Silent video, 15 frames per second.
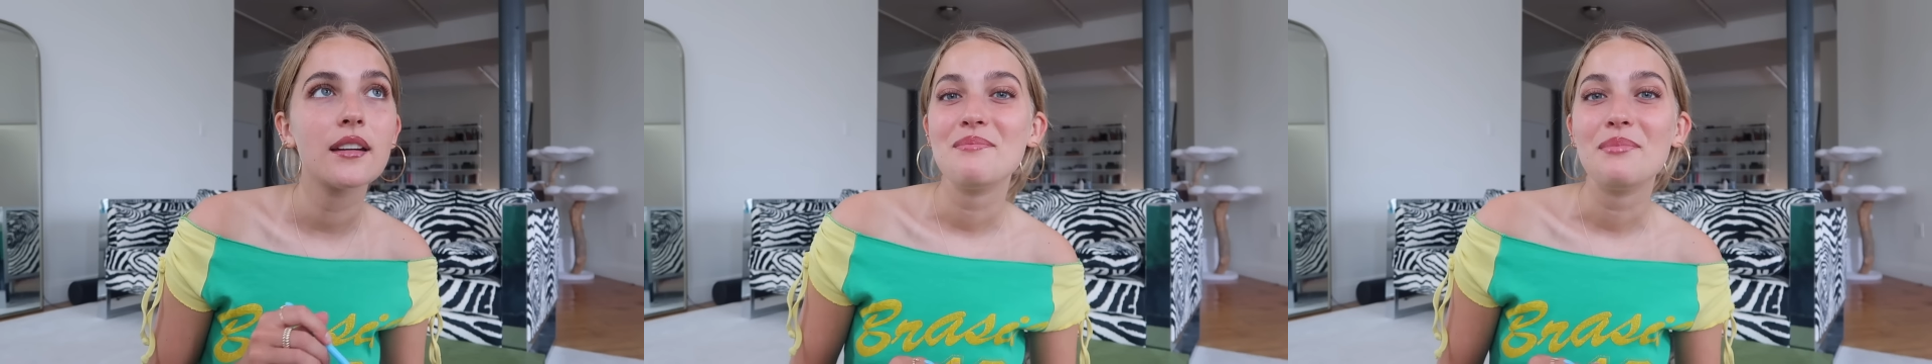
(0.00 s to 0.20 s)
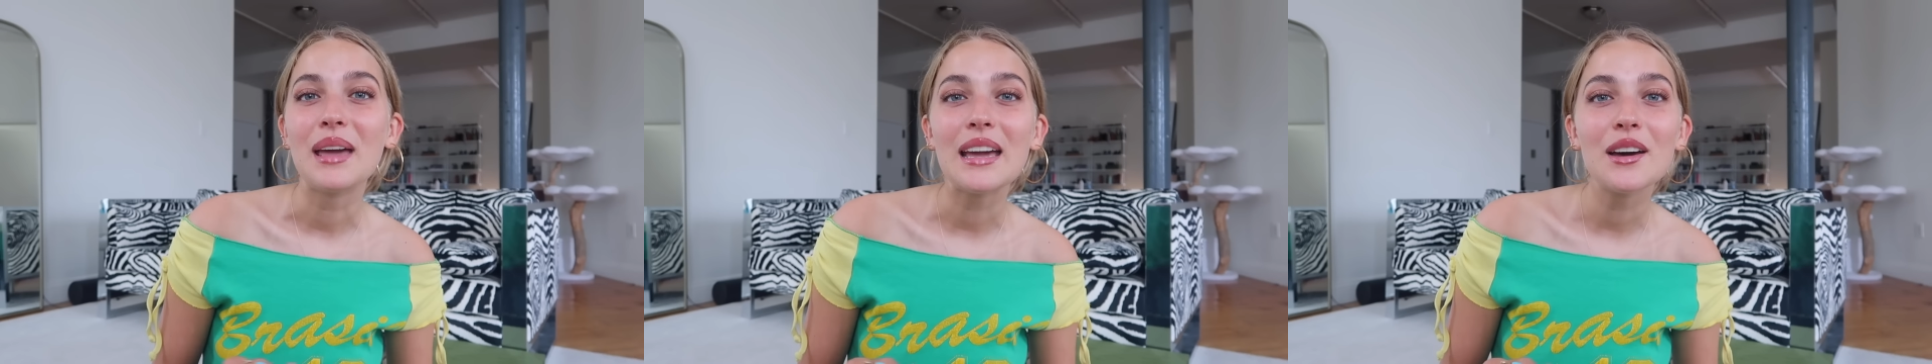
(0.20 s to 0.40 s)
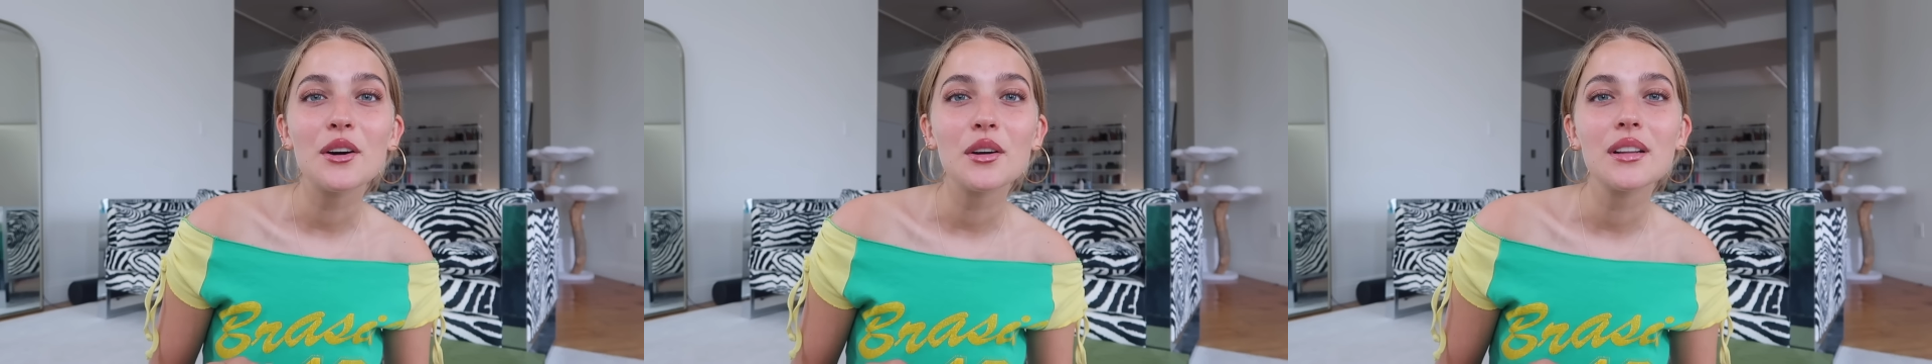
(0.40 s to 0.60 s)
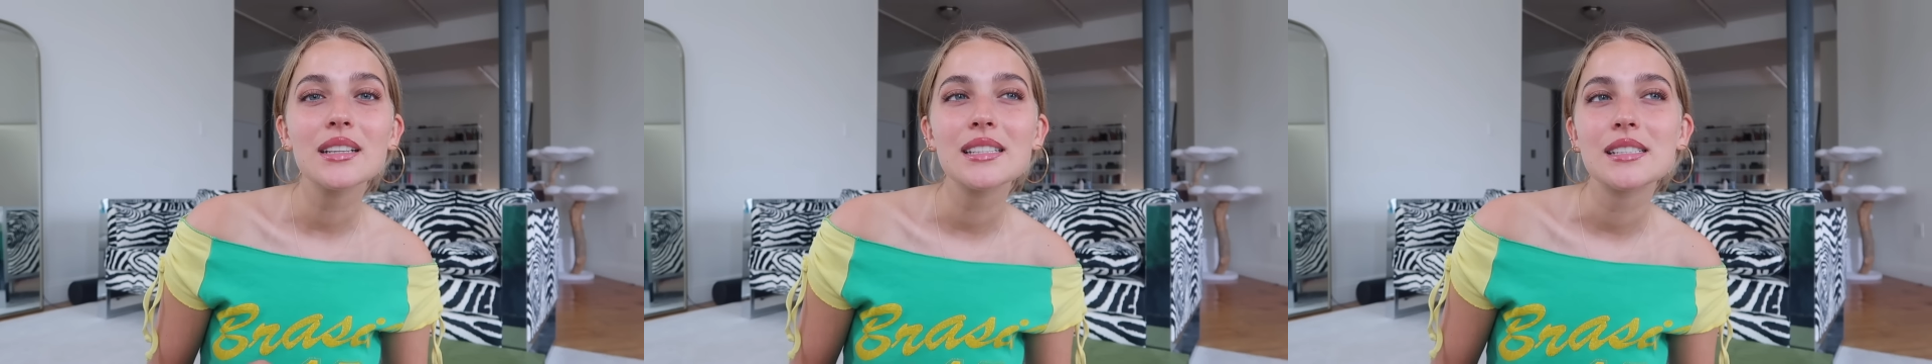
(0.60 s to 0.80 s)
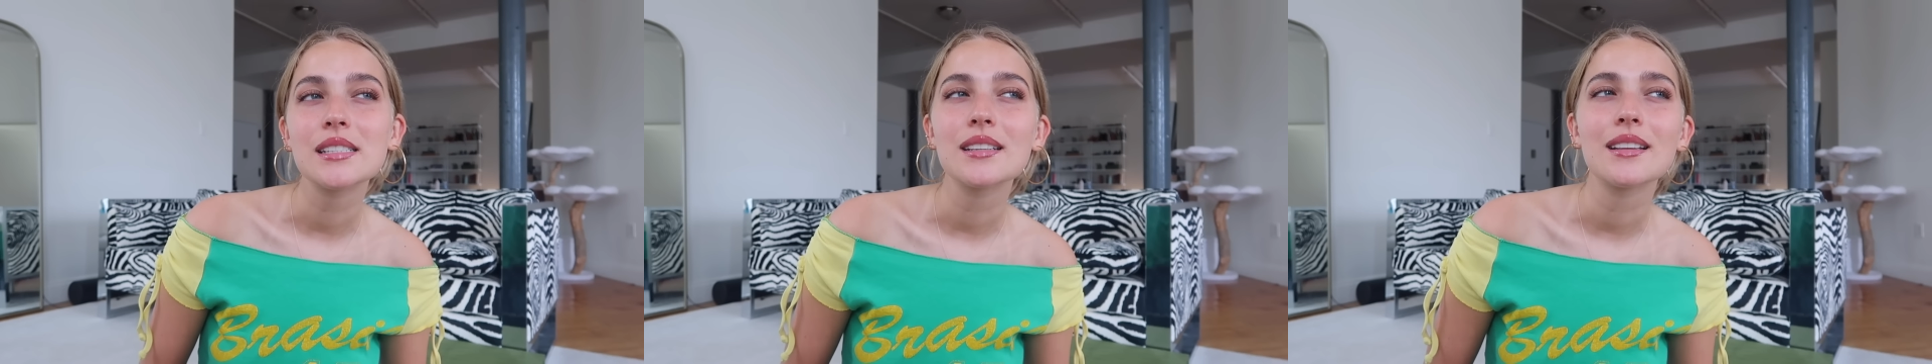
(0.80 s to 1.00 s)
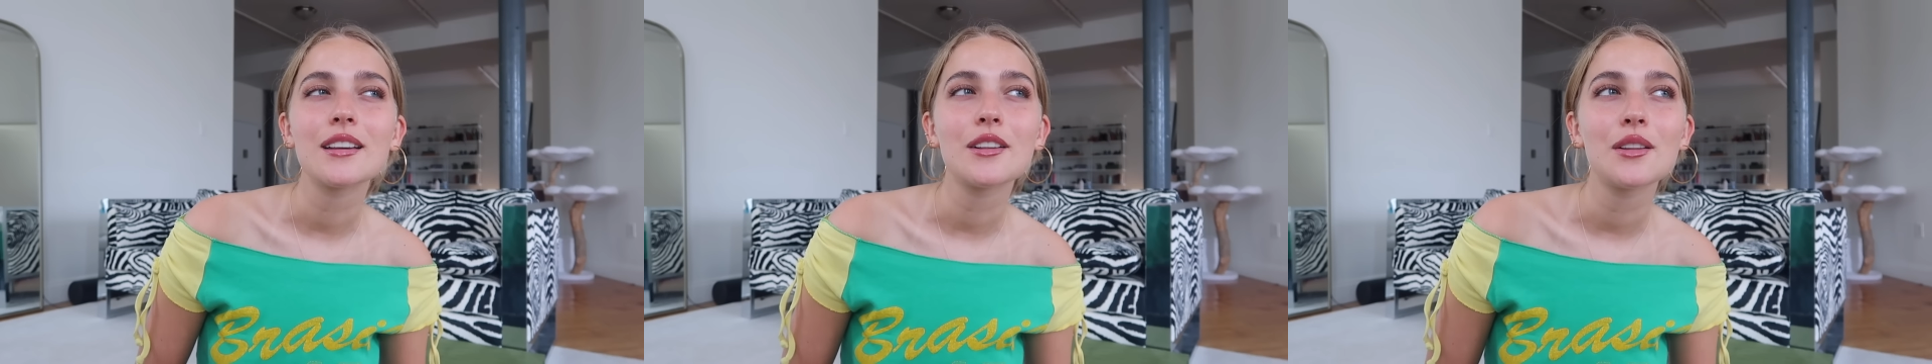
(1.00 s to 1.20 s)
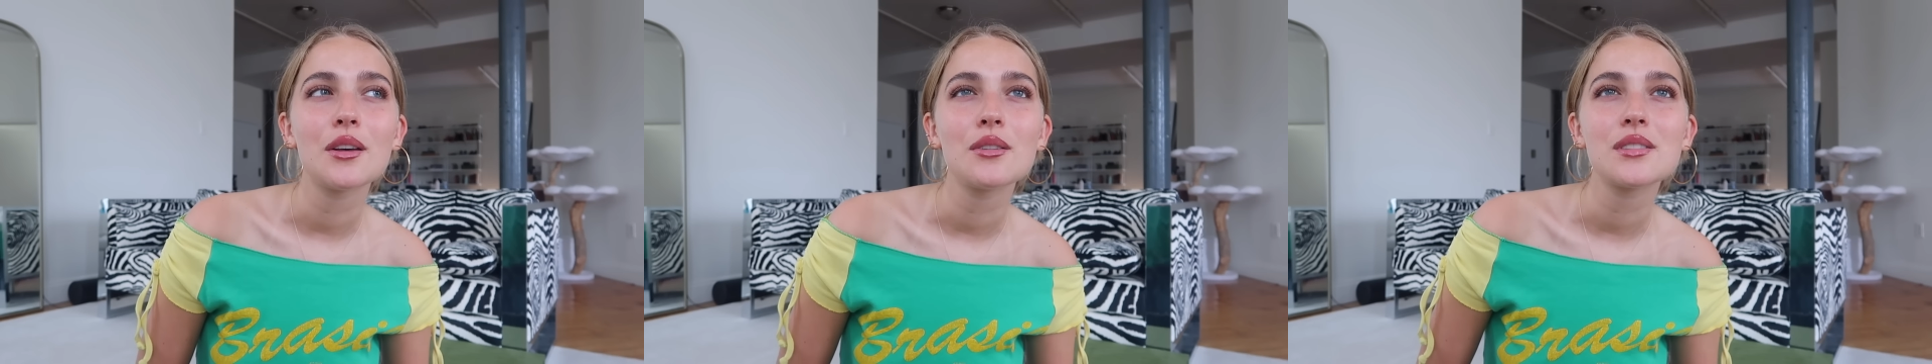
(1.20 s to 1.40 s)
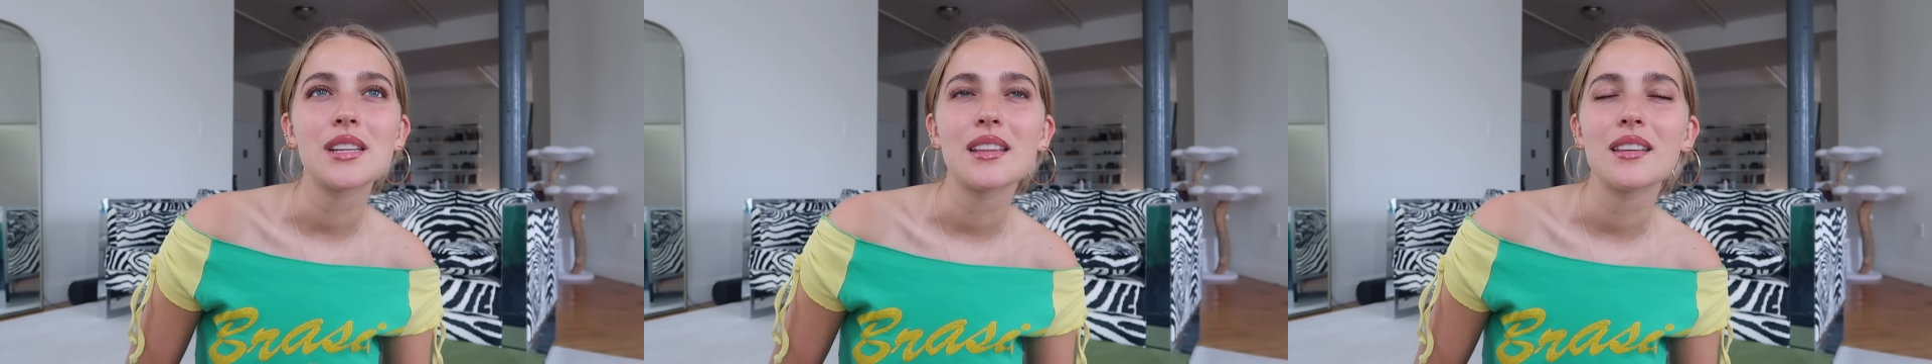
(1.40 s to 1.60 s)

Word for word: mingled until it closed.